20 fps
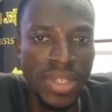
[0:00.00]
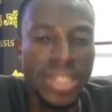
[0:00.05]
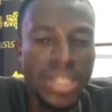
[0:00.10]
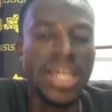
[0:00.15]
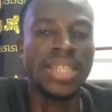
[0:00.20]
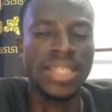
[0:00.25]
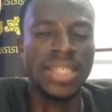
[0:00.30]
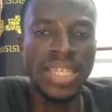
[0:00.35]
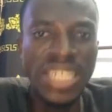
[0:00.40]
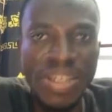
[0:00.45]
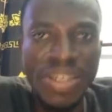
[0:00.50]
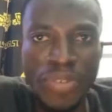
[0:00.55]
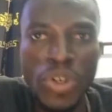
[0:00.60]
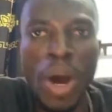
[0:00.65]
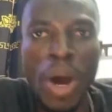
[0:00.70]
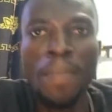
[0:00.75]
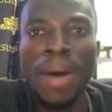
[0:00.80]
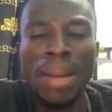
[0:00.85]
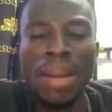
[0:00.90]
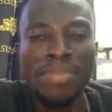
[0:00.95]
Yes,
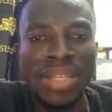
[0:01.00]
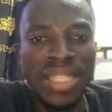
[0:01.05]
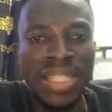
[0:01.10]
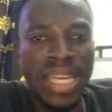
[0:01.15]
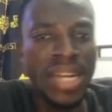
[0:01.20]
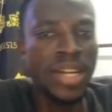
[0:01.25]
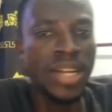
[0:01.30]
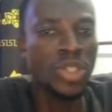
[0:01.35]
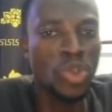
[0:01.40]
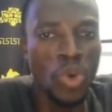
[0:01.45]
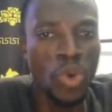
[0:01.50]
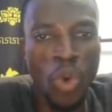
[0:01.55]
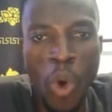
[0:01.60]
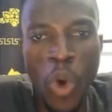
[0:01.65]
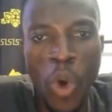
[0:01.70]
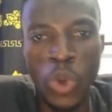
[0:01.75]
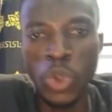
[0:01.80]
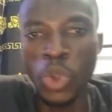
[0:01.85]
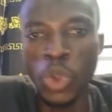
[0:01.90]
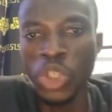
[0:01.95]
individual parliamentarians will
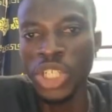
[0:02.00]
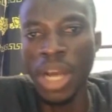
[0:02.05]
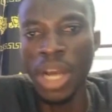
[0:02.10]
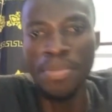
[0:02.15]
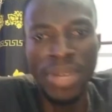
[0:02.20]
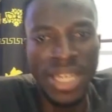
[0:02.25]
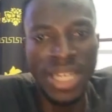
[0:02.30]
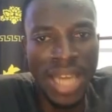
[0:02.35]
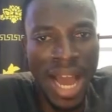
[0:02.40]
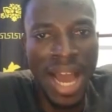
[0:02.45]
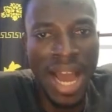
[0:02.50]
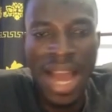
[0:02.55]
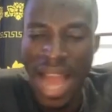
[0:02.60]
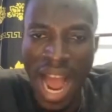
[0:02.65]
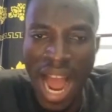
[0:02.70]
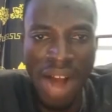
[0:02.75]
go on social media.